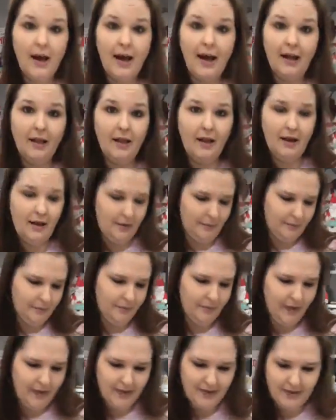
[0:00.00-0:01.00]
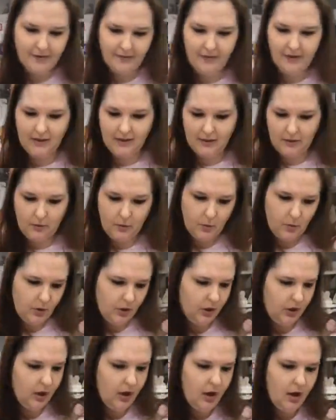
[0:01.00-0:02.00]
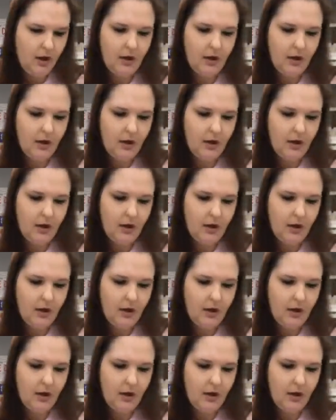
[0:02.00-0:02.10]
Thanksgiving decor